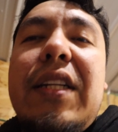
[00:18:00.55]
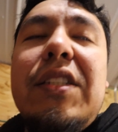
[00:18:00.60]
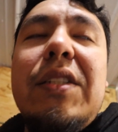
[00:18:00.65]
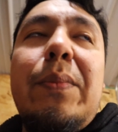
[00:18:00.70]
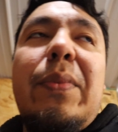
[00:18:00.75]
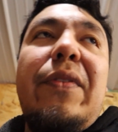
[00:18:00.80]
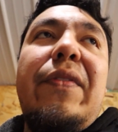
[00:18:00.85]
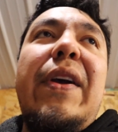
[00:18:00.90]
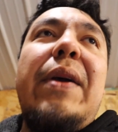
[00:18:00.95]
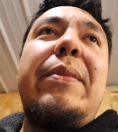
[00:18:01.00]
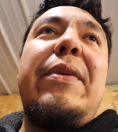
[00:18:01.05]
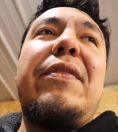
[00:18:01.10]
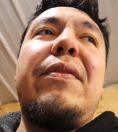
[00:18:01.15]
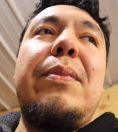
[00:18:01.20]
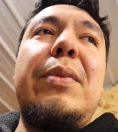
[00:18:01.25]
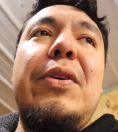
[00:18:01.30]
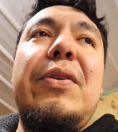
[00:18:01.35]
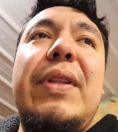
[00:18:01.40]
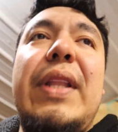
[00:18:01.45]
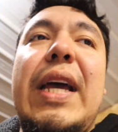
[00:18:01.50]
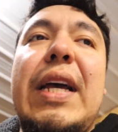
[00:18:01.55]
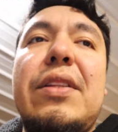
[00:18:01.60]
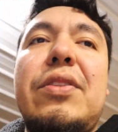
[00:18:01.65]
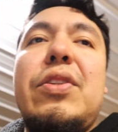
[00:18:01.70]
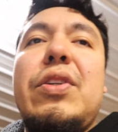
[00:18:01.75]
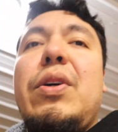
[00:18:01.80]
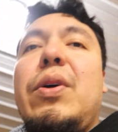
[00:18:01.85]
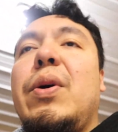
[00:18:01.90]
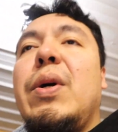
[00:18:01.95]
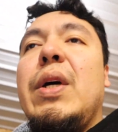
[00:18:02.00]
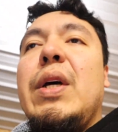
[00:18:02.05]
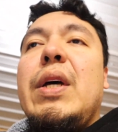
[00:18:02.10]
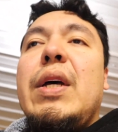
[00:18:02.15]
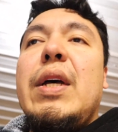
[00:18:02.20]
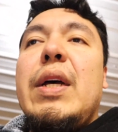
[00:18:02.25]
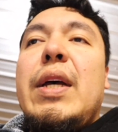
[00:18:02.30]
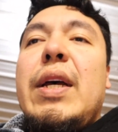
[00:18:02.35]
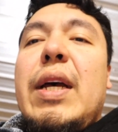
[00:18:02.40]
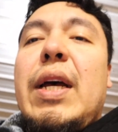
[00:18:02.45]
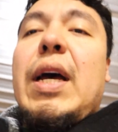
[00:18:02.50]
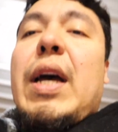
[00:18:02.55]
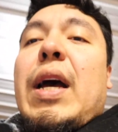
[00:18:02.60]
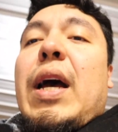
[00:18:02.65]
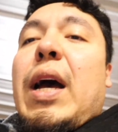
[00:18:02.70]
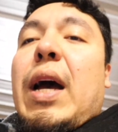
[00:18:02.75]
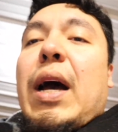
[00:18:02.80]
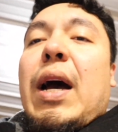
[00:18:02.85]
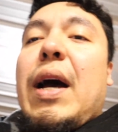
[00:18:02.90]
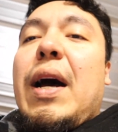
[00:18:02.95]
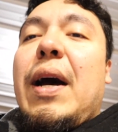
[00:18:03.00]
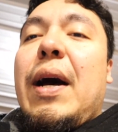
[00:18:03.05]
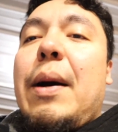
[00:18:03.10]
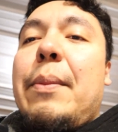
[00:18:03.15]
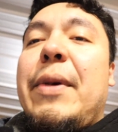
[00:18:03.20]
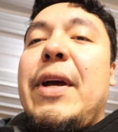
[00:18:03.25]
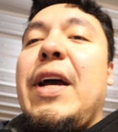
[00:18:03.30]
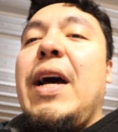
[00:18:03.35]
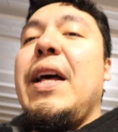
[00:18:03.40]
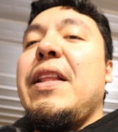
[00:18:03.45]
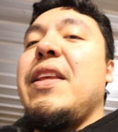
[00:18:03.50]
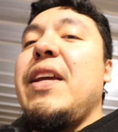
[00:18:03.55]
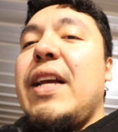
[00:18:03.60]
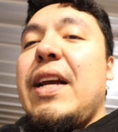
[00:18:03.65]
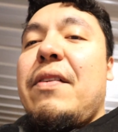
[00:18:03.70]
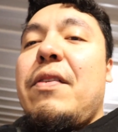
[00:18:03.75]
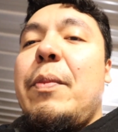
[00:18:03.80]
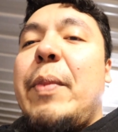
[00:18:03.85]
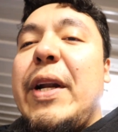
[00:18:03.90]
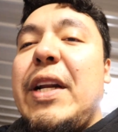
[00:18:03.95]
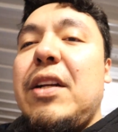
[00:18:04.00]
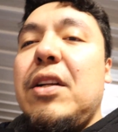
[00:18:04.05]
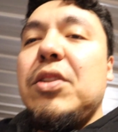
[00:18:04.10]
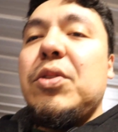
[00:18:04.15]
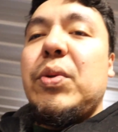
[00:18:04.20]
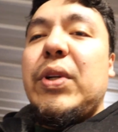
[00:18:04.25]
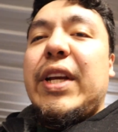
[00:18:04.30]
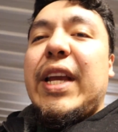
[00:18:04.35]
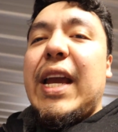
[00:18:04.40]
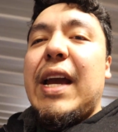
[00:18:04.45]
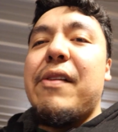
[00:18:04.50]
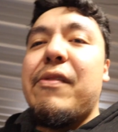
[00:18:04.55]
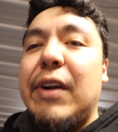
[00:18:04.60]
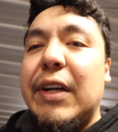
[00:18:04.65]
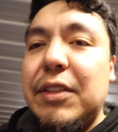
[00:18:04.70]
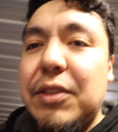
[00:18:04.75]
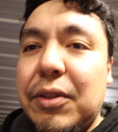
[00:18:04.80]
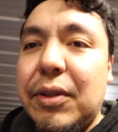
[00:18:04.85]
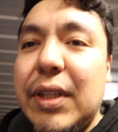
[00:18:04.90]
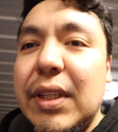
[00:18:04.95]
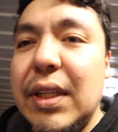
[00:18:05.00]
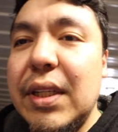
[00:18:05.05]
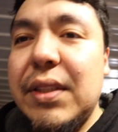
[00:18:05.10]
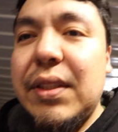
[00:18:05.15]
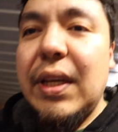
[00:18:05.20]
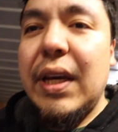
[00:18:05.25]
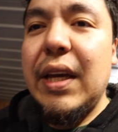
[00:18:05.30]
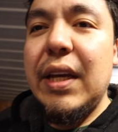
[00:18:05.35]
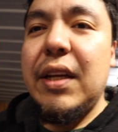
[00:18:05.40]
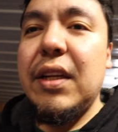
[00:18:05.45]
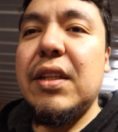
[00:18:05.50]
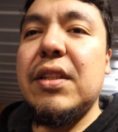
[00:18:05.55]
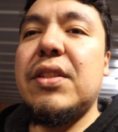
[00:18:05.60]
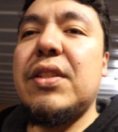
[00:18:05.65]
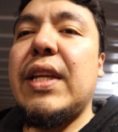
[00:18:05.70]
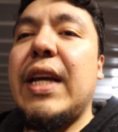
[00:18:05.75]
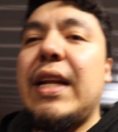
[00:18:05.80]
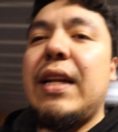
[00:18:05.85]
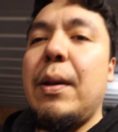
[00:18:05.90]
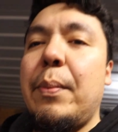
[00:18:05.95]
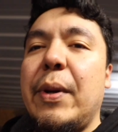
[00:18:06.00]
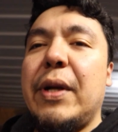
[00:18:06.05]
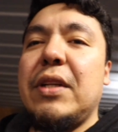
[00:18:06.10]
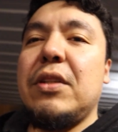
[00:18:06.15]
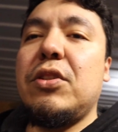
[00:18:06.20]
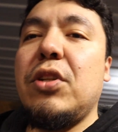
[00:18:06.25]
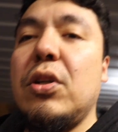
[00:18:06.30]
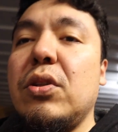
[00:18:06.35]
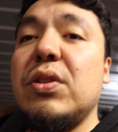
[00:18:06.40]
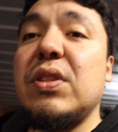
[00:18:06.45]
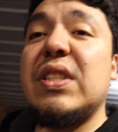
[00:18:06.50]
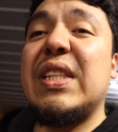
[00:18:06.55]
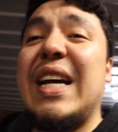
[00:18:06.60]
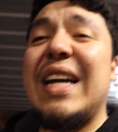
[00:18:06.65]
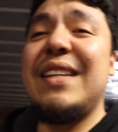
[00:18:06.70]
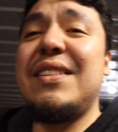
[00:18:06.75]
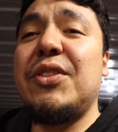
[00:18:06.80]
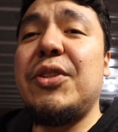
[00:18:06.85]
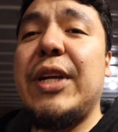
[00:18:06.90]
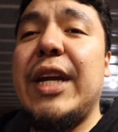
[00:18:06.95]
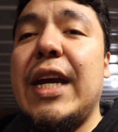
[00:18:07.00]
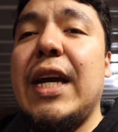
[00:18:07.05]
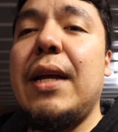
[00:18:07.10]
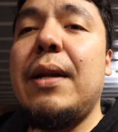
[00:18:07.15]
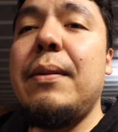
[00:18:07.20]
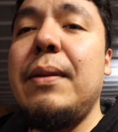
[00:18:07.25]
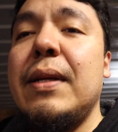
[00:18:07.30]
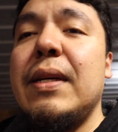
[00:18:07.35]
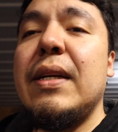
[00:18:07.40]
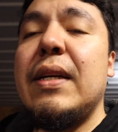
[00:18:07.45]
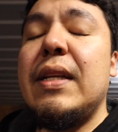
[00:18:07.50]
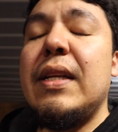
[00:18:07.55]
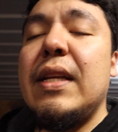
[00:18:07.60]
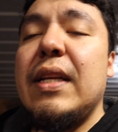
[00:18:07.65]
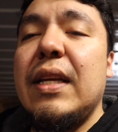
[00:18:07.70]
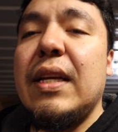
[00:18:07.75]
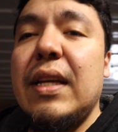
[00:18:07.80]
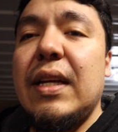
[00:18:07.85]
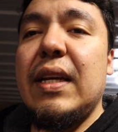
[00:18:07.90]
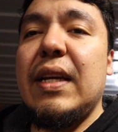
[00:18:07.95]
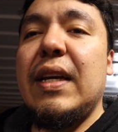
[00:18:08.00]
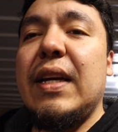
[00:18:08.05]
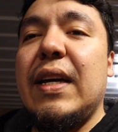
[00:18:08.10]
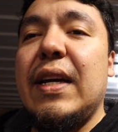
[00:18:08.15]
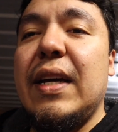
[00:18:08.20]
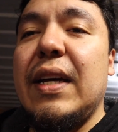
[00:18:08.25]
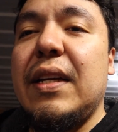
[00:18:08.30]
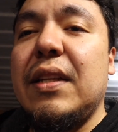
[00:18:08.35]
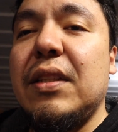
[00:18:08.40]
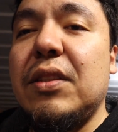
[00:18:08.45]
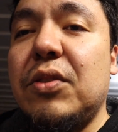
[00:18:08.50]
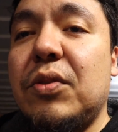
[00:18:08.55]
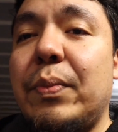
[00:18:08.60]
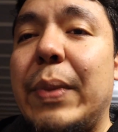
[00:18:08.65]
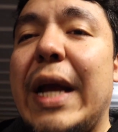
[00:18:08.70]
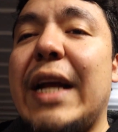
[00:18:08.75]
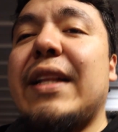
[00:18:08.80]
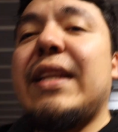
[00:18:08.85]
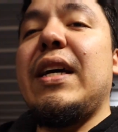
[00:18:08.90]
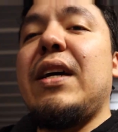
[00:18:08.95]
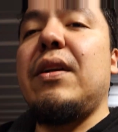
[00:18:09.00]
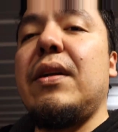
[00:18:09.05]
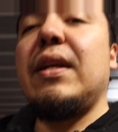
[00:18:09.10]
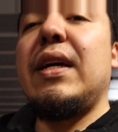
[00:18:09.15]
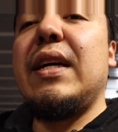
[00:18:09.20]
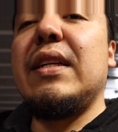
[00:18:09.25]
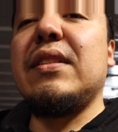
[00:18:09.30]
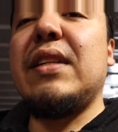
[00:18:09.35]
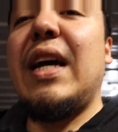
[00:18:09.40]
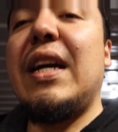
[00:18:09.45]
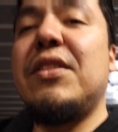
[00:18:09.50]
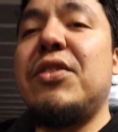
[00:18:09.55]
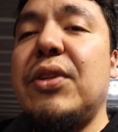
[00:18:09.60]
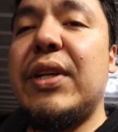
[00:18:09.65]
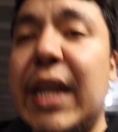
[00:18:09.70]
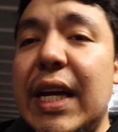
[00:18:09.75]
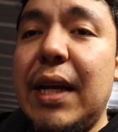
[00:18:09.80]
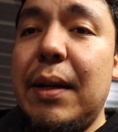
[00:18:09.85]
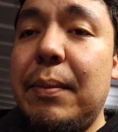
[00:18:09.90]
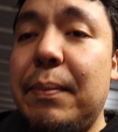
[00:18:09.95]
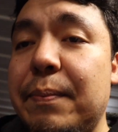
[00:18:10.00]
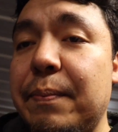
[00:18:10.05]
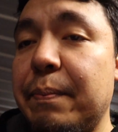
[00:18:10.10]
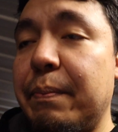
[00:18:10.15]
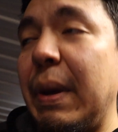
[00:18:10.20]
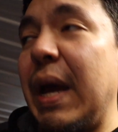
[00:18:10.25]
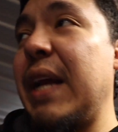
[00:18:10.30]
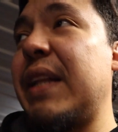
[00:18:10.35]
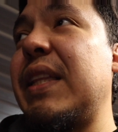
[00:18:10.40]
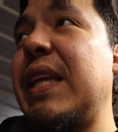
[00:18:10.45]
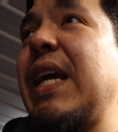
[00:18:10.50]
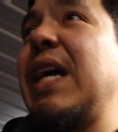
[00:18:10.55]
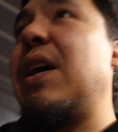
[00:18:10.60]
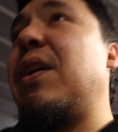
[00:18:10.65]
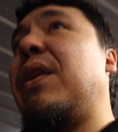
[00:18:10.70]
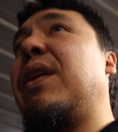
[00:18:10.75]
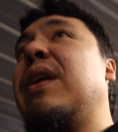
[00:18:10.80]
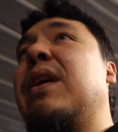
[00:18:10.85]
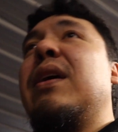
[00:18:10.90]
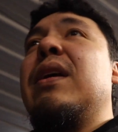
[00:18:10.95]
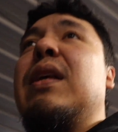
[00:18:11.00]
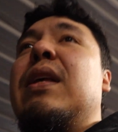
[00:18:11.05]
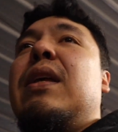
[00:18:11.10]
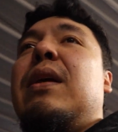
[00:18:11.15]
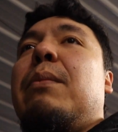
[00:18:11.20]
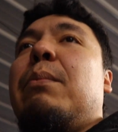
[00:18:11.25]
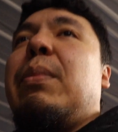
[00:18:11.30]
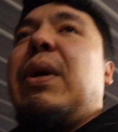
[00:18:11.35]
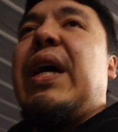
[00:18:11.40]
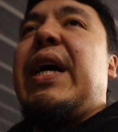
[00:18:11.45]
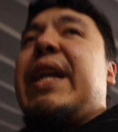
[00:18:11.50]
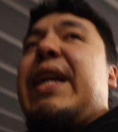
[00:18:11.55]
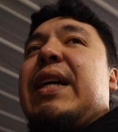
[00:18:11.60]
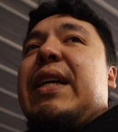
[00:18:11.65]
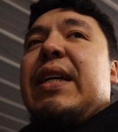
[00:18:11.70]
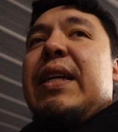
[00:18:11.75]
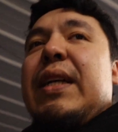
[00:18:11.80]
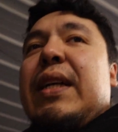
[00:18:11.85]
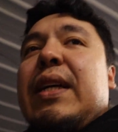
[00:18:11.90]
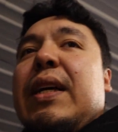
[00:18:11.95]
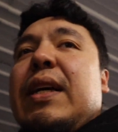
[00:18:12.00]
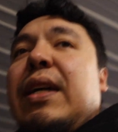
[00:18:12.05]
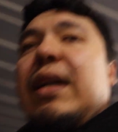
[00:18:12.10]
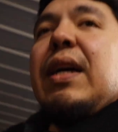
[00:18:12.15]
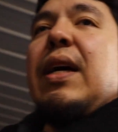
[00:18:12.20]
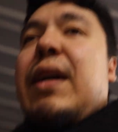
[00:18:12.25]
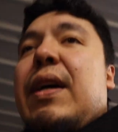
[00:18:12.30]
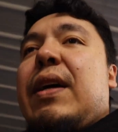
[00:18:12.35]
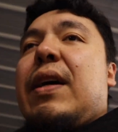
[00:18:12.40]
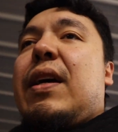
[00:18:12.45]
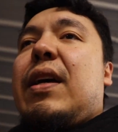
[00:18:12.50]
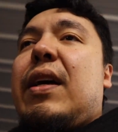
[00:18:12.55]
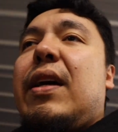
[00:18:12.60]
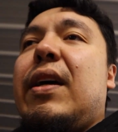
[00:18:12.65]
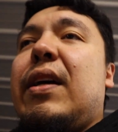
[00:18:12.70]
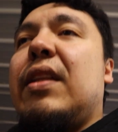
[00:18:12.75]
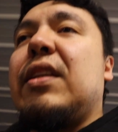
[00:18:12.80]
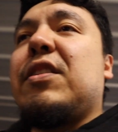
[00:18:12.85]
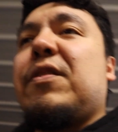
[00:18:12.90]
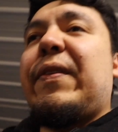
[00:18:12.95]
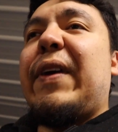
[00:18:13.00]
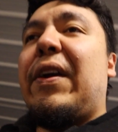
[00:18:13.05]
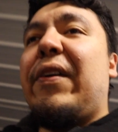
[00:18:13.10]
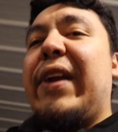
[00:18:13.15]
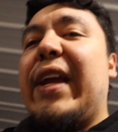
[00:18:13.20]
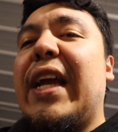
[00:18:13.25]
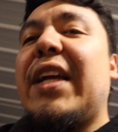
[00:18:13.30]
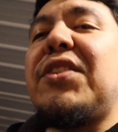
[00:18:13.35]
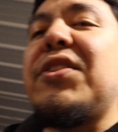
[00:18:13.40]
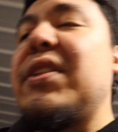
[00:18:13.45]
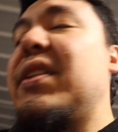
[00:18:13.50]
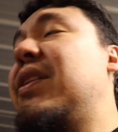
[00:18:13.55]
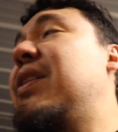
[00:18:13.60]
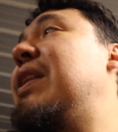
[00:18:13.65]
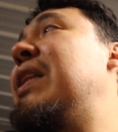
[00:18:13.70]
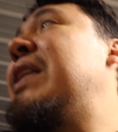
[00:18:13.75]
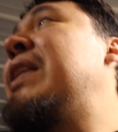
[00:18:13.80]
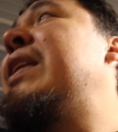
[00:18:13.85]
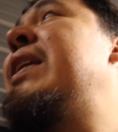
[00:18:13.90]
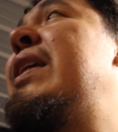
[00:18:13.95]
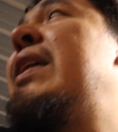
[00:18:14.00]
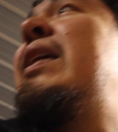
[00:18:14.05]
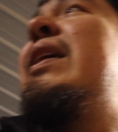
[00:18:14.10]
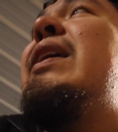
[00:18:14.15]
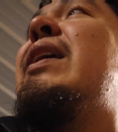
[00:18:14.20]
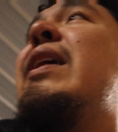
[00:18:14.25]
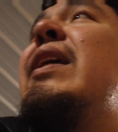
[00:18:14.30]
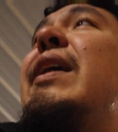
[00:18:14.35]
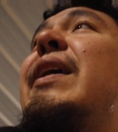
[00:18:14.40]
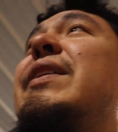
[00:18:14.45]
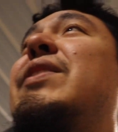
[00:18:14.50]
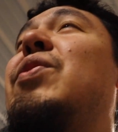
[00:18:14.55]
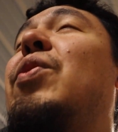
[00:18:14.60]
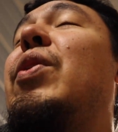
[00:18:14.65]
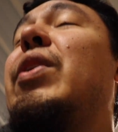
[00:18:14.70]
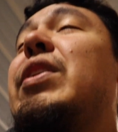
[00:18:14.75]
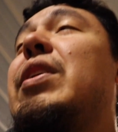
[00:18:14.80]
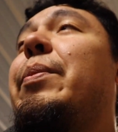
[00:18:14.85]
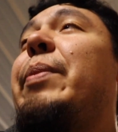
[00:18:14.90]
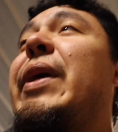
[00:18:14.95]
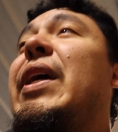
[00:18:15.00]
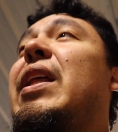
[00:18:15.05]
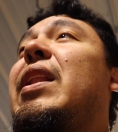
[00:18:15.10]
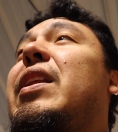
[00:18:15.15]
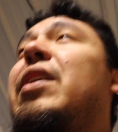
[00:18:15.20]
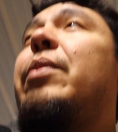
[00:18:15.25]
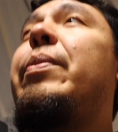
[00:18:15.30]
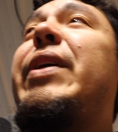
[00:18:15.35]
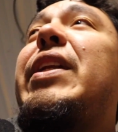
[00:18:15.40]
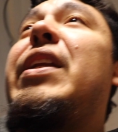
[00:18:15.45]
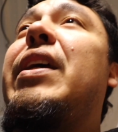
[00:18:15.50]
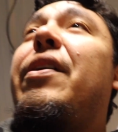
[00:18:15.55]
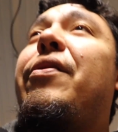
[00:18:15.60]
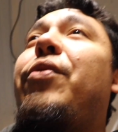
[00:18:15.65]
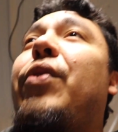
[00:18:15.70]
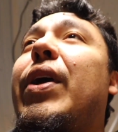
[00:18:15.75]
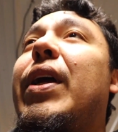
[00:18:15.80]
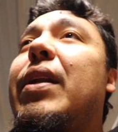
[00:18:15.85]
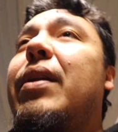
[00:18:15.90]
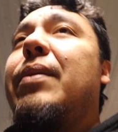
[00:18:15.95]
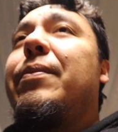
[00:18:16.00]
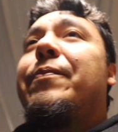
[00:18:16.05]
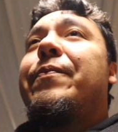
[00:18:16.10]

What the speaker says: doesn't prevent me from doing that. So I think everybody knows what a calf raiser is. You just stand up on your toes as high as you can, and then back down as high as you can, back down. But this variation is going to be a little bit different